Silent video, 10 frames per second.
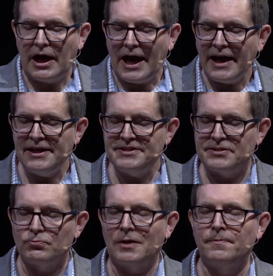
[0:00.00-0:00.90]

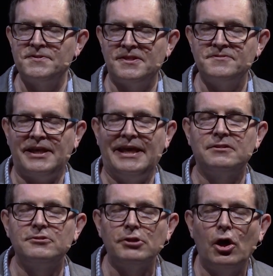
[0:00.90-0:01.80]
ice represents a
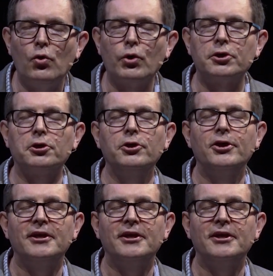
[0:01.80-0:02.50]
lower